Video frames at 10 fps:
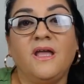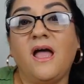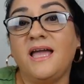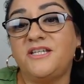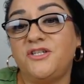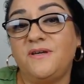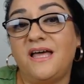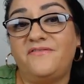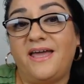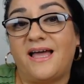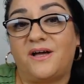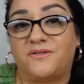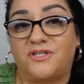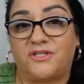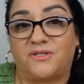I do have a
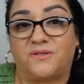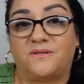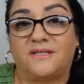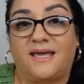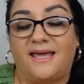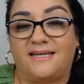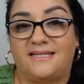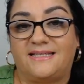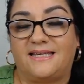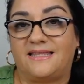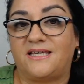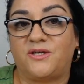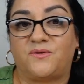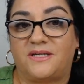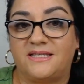how-to, and it's in the
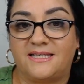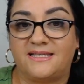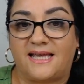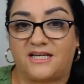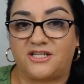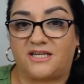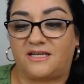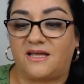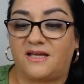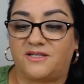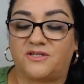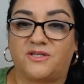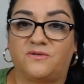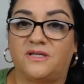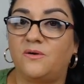units section under
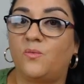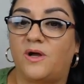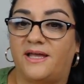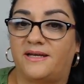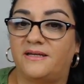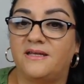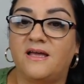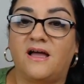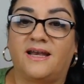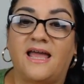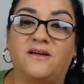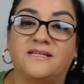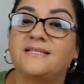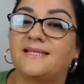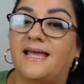Unit 1 on how to
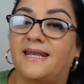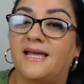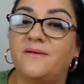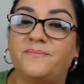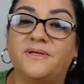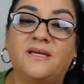set up